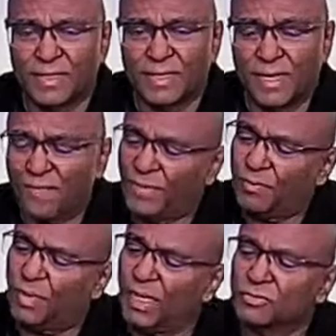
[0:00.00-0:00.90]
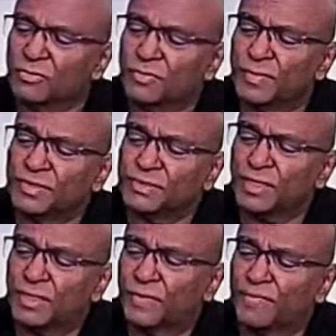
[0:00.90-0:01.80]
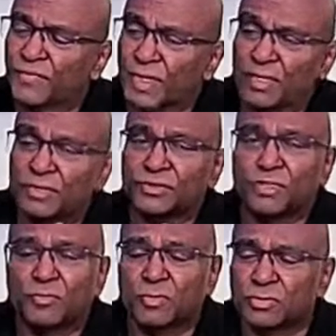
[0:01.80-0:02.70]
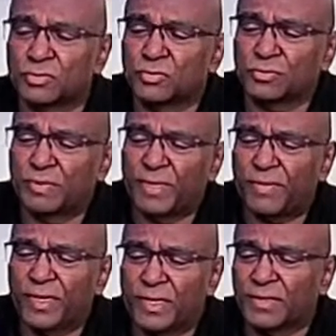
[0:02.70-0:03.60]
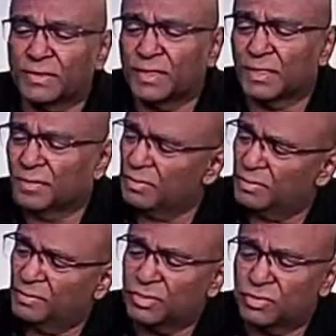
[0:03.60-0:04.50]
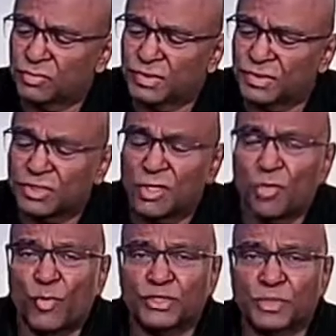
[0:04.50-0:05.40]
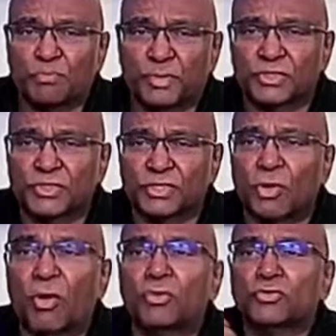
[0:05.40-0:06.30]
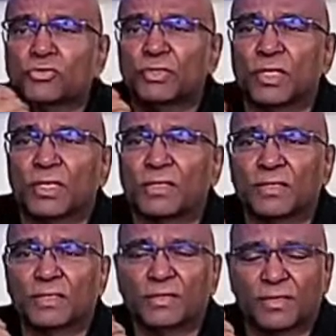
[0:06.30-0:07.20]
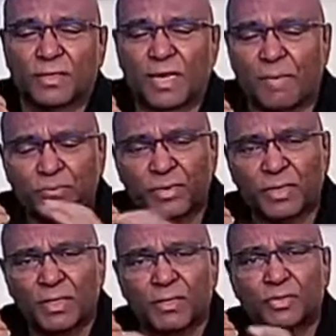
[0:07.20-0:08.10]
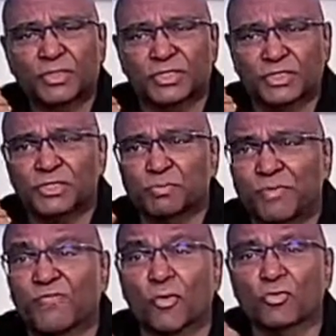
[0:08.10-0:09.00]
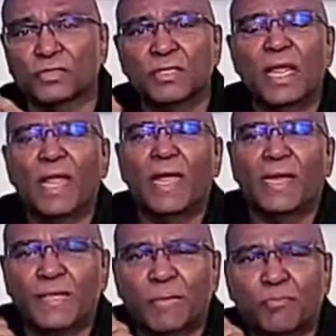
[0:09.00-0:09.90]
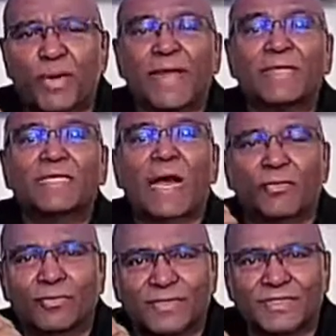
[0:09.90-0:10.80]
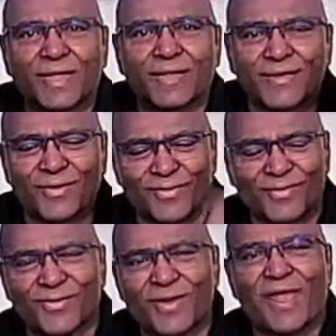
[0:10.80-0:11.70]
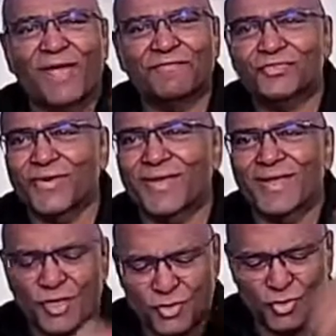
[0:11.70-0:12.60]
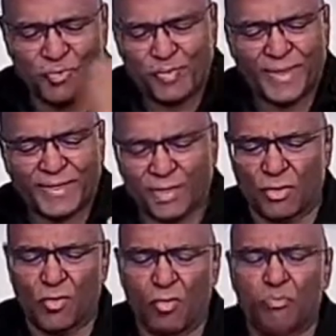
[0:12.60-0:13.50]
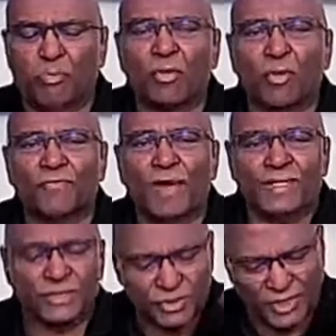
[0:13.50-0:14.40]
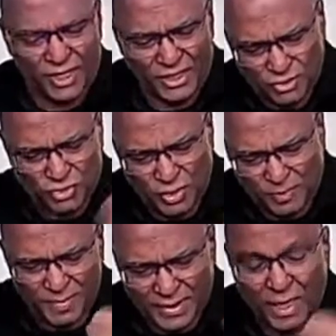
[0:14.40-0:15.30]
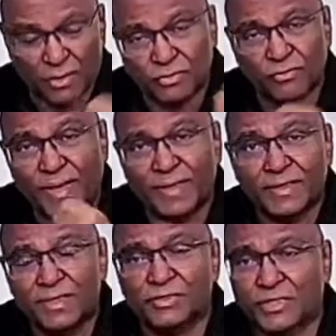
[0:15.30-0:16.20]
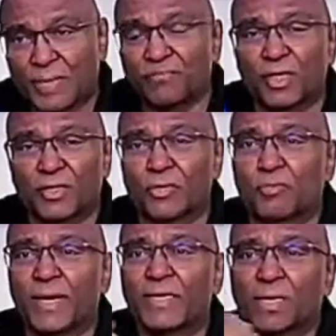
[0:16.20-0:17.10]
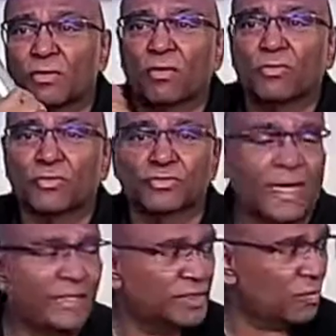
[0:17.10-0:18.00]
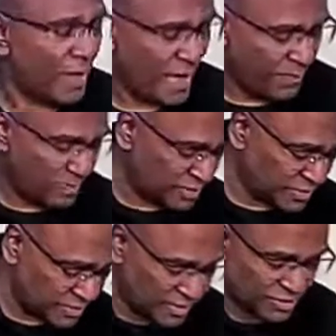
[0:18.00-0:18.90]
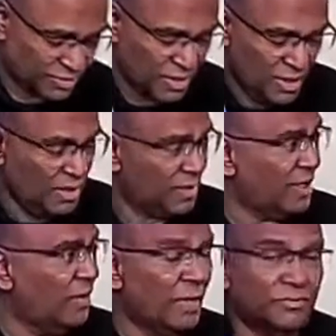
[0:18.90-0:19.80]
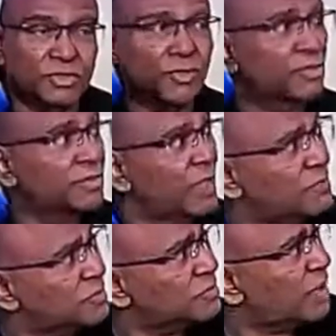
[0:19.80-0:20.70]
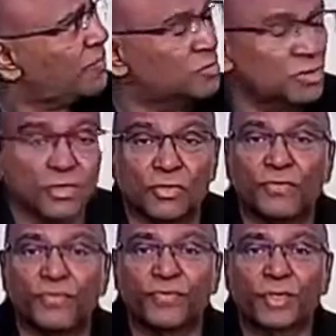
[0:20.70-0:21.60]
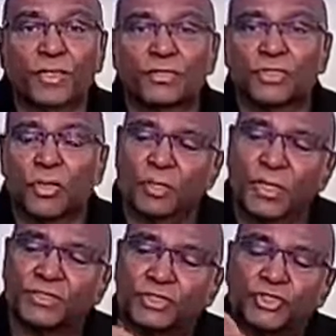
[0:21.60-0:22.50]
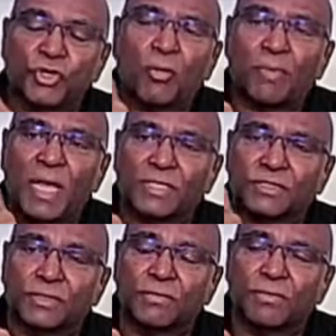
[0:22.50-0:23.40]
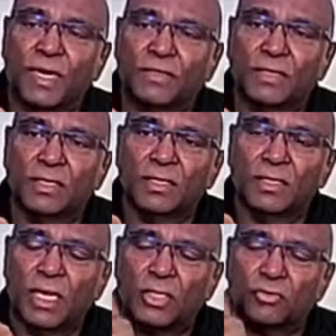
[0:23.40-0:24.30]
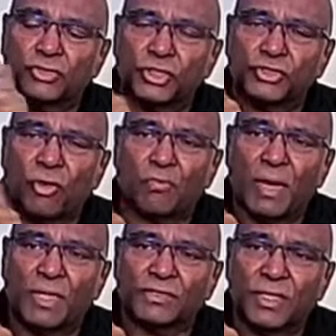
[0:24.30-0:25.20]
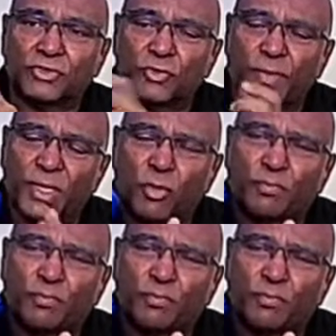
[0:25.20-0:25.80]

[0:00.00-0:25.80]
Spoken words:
And then what I'll do is the girls here will do, Mary and will do this, where she puts this onto the lump, which has just been frozen, and then break down. It's like, you're going to have a drink, you break down a whole block of ice and you chip it down, right? Same thing, you break down all those ice. And what happens is this. Now, I'm just going to demo to you. So it's a shock blaster, all right? Acoustic shock blaster. And so when you go,